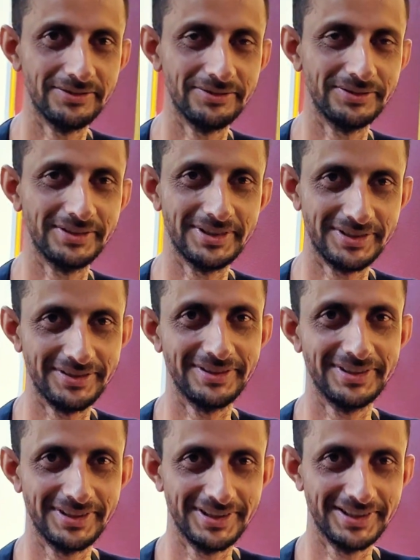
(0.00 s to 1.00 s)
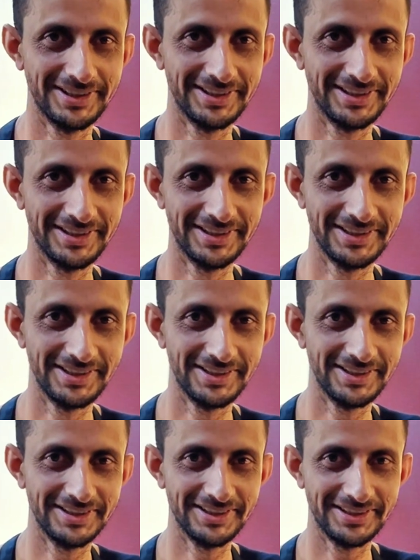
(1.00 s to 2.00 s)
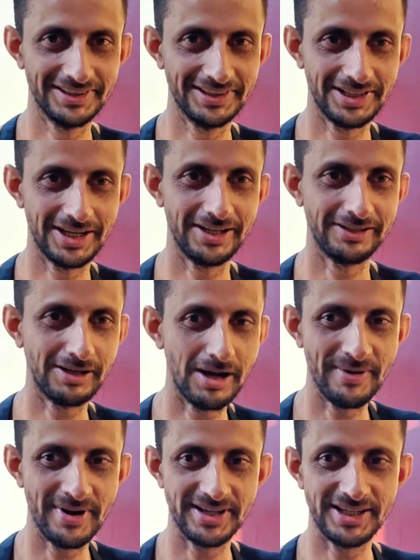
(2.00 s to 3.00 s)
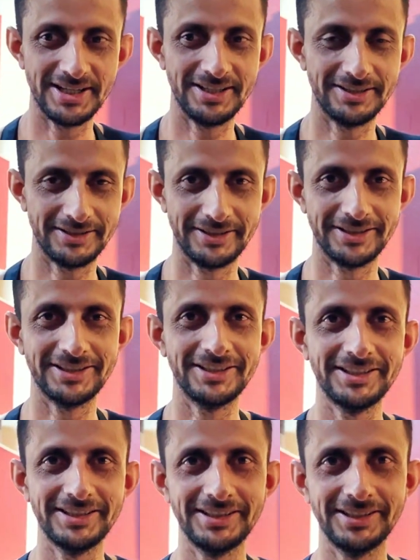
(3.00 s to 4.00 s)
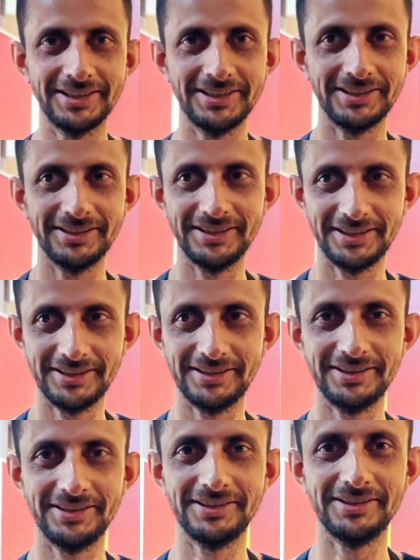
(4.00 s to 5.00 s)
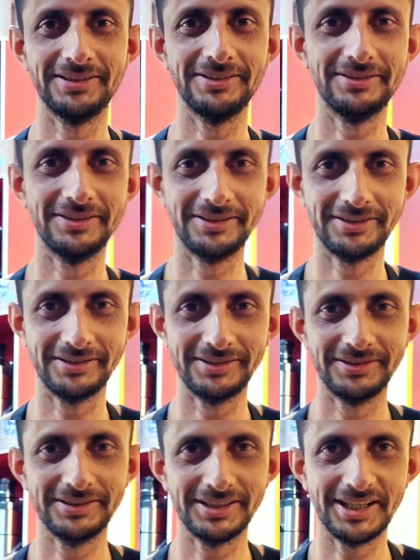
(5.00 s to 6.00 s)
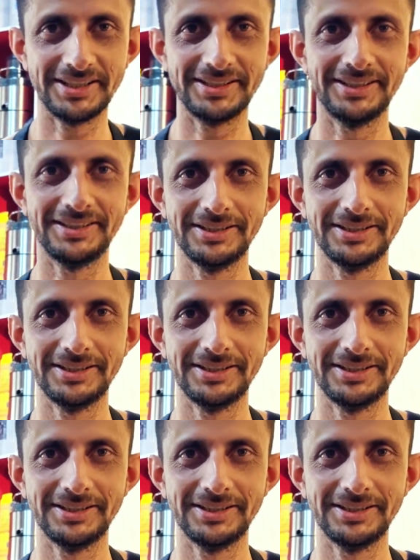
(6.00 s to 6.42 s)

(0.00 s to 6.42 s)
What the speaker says: So you want everyone to come and train with us. We are looking forward to see so many of your friends that are in